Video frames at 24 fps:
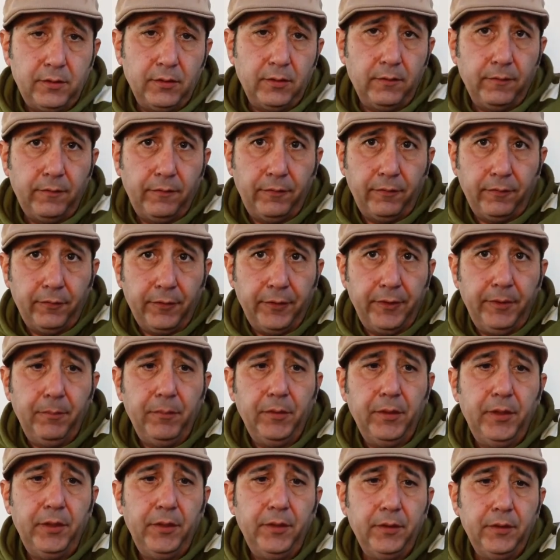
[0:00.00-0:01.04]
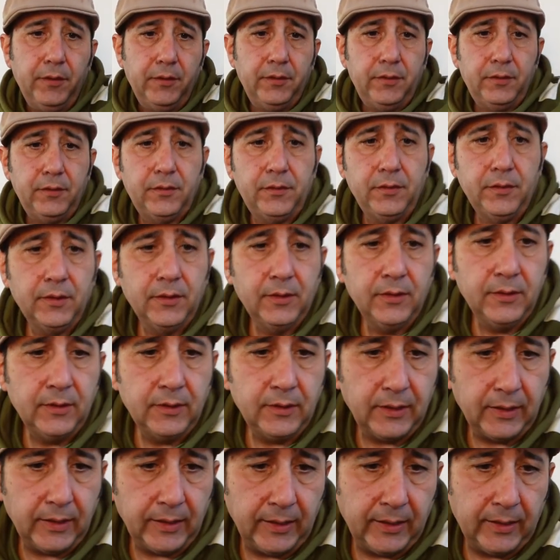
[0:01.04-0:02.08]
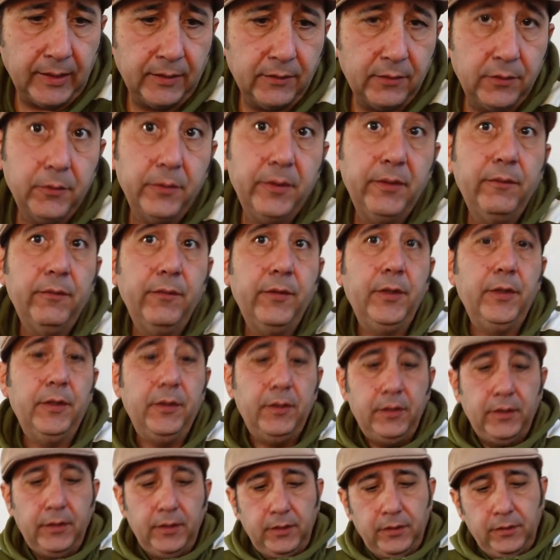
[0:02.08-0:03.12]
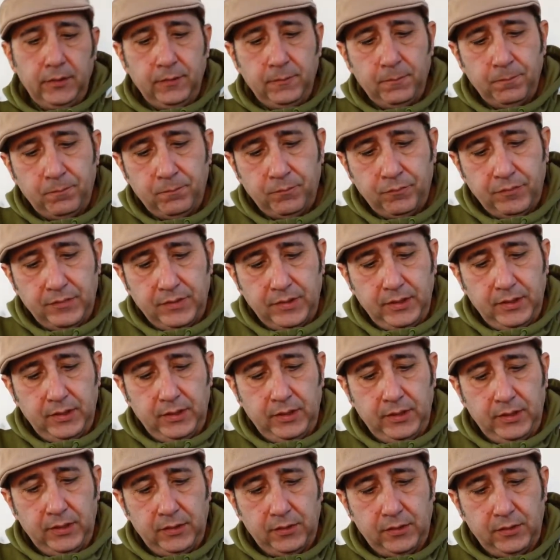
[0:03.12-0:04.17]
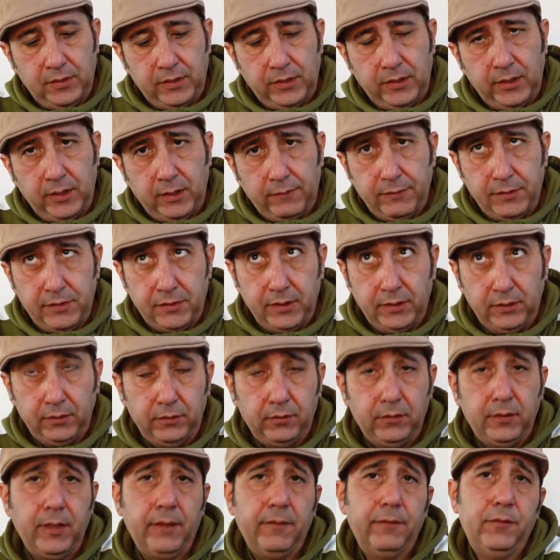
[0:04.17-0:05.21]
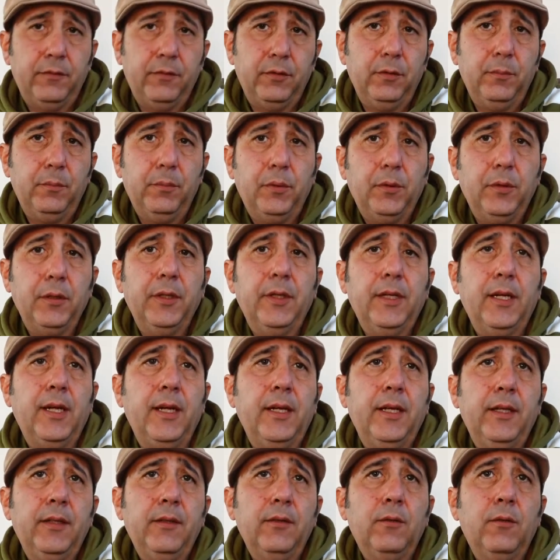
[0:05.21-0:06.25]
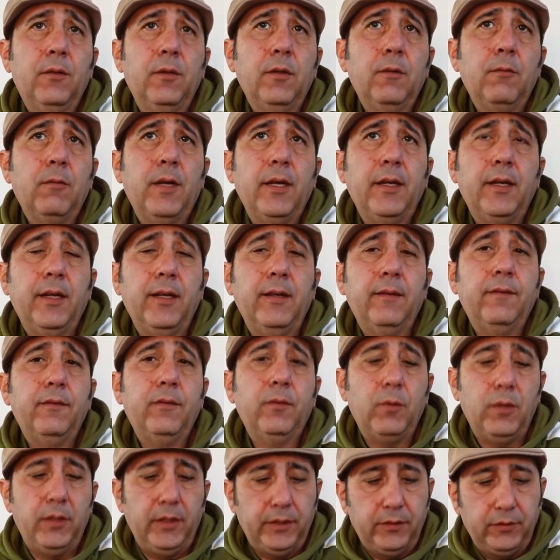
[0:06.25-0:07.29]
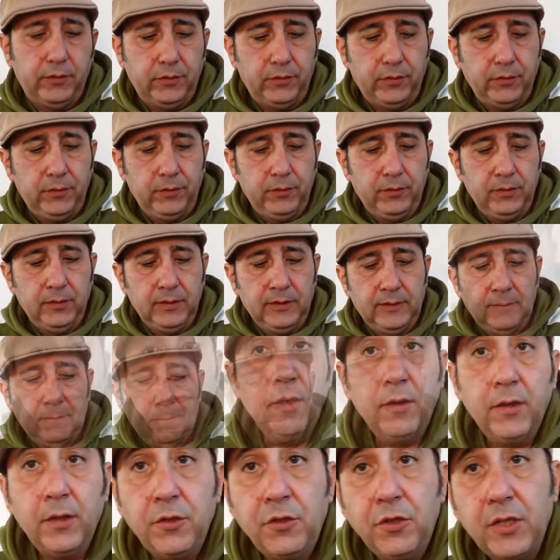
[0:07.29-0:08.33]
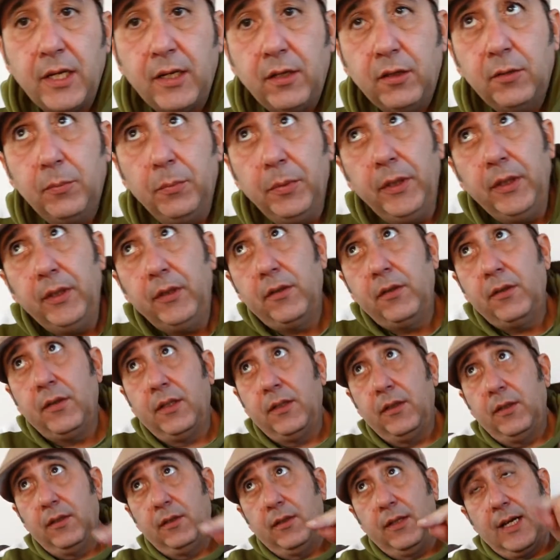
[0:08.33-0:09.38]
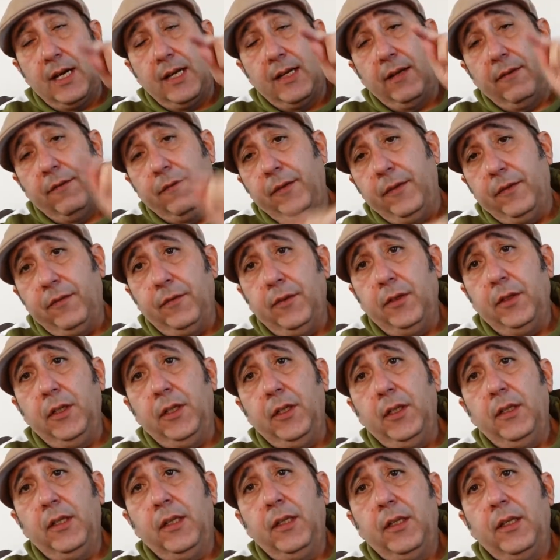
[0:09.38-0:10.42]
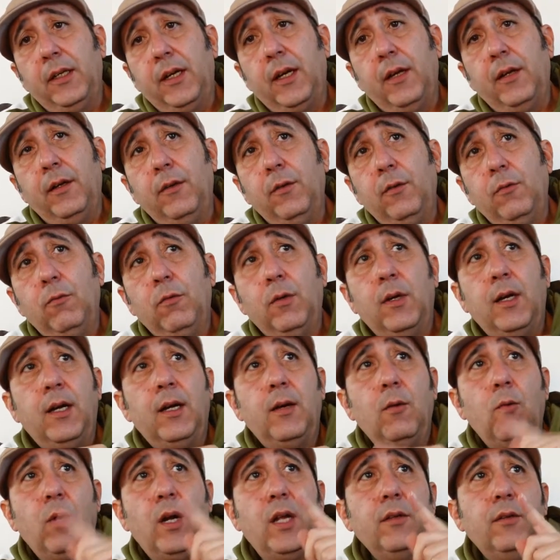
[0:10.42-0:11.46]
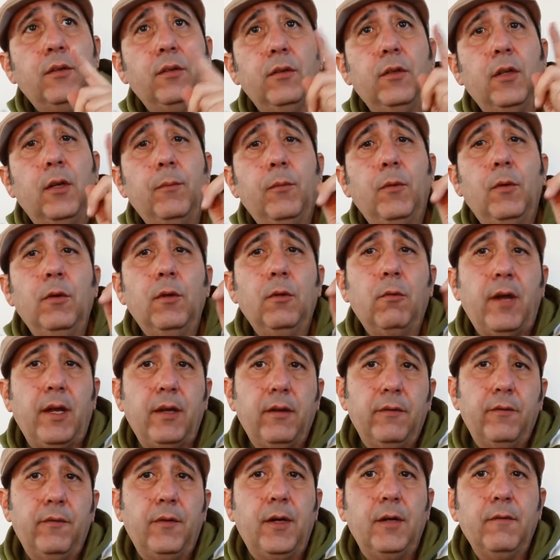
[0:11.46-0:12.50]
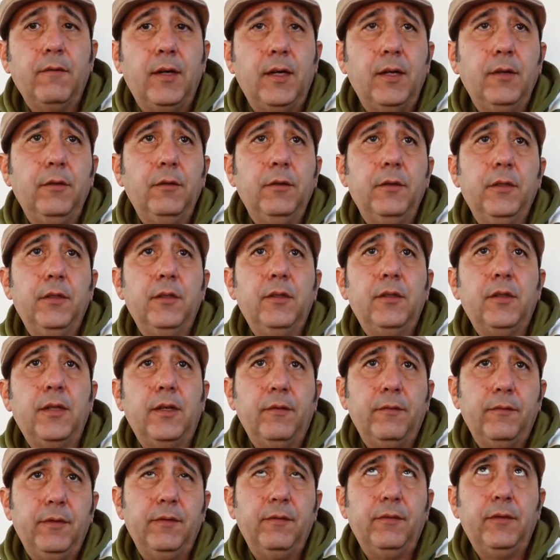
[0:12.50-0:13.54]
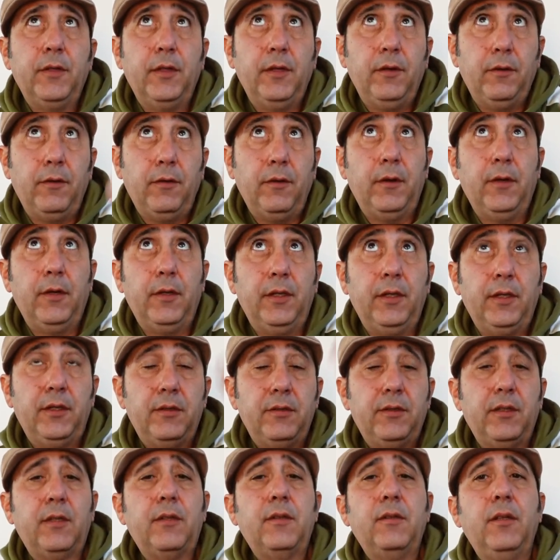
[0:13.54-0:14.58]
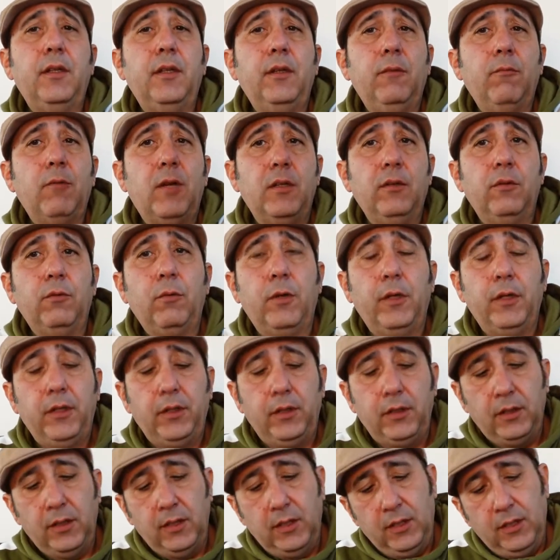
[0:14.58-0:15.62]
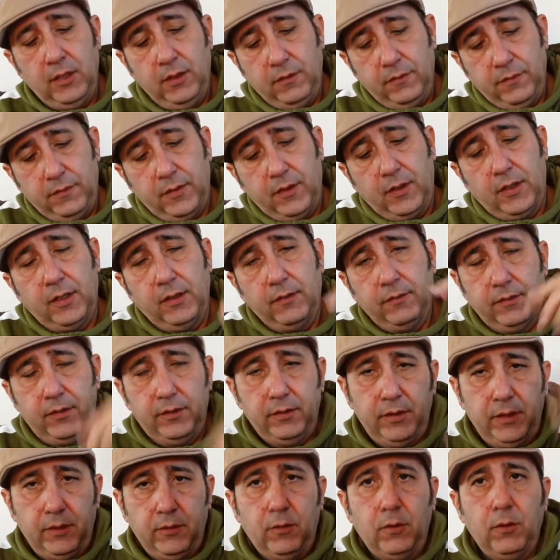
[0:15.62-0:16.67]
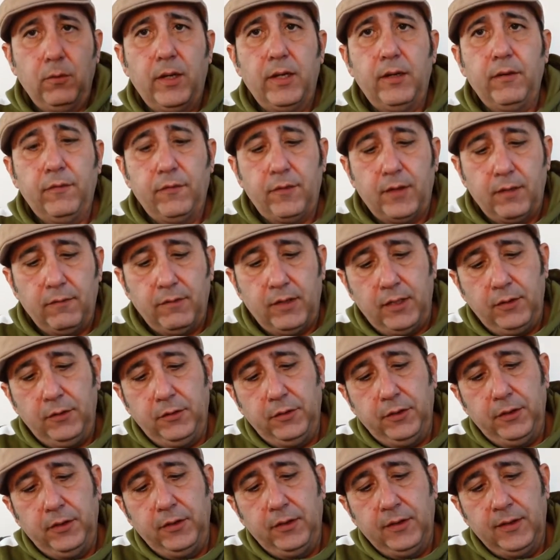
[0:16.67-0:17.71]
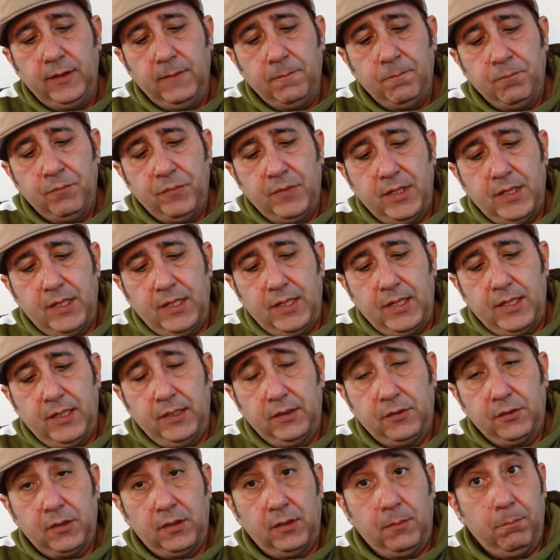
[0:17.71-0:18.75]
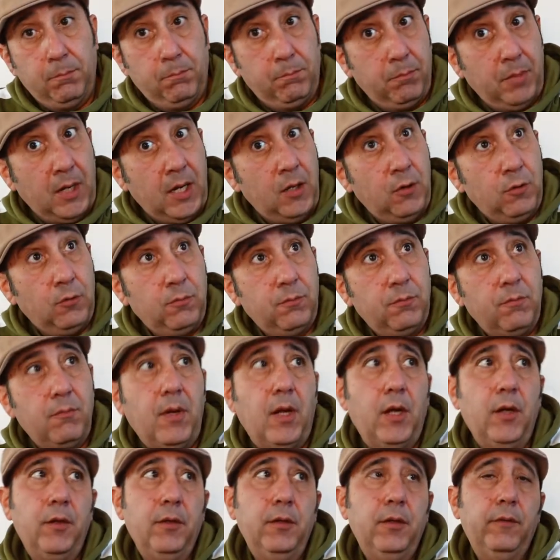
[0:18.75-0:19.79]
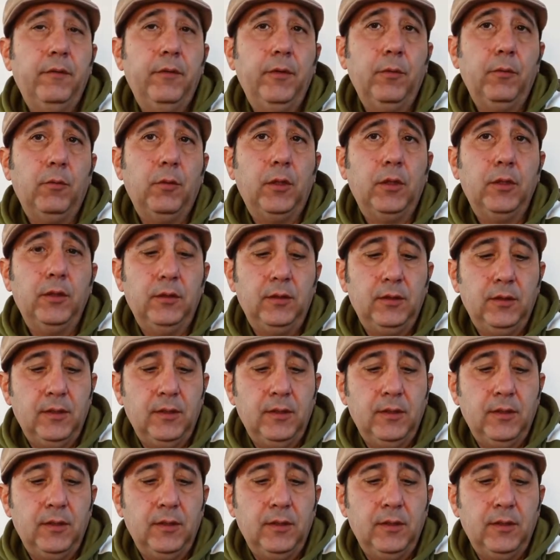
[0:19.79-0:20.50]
of 3 meters to infinity. It's obviously f2.8 all the way to f22. The shutter speeds start at 15 and go one stop all the way to 500. So 15, 30, 60, 125, and then all the way to 500. It's got a bulb mode if you want.